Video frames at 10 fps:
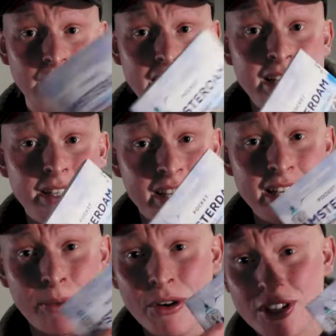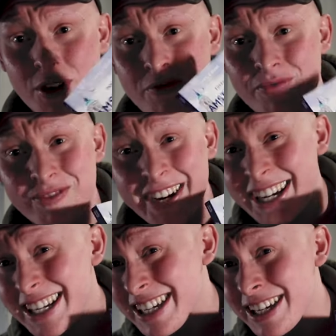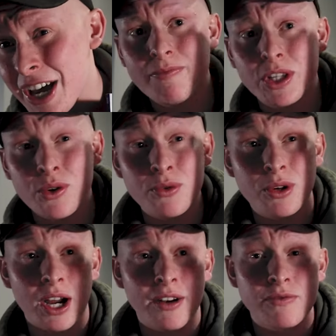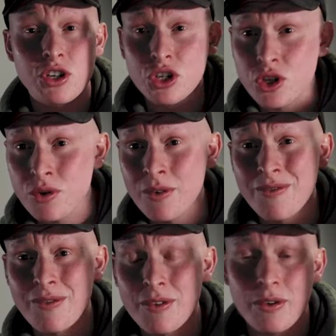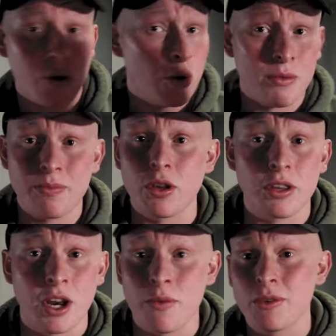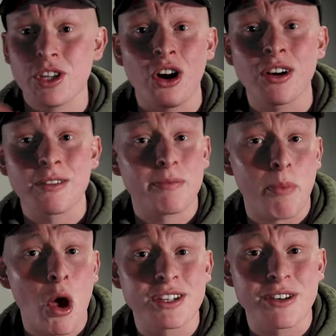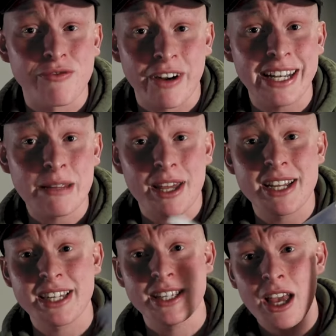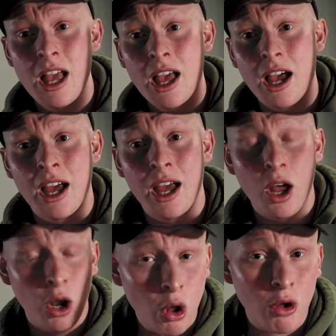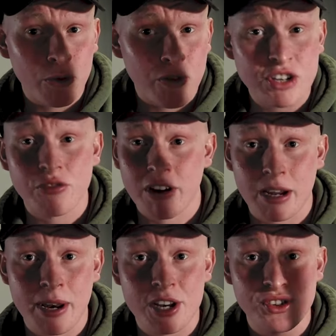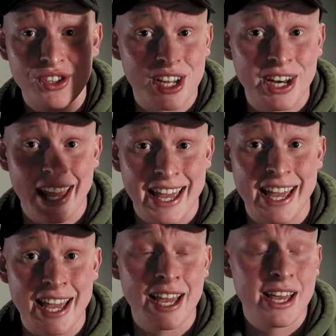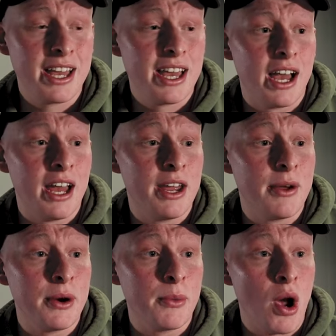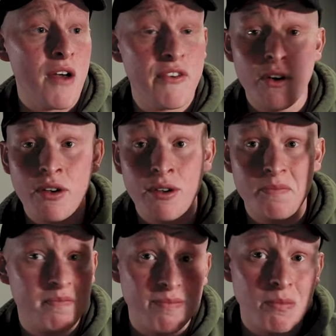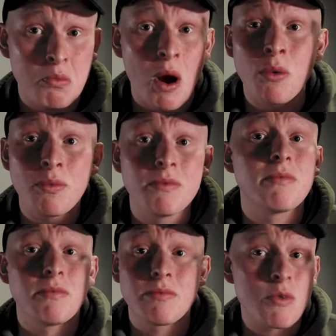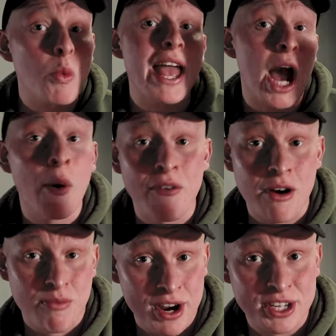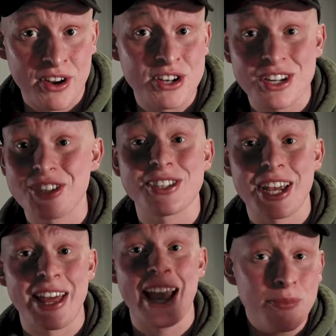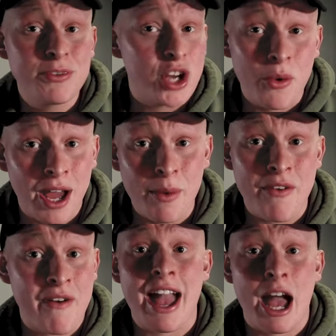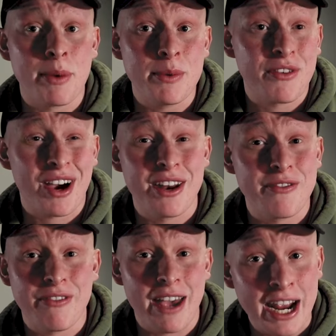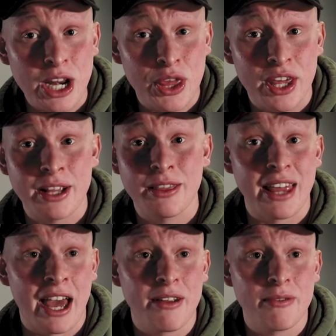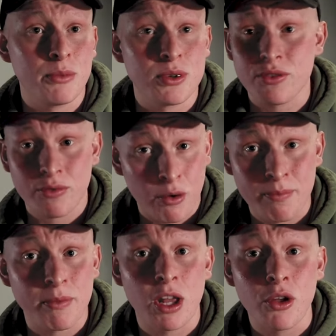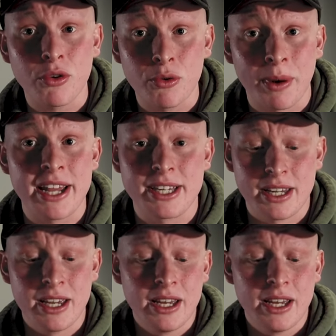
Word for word: these these books don't really do kind of student or you know young person friendly places. Uh, a lot of the restaurant recommendations in here uh, were for well way out of our price range. Let's just say that Joe and I were very happy with kind of anything that was from a local place.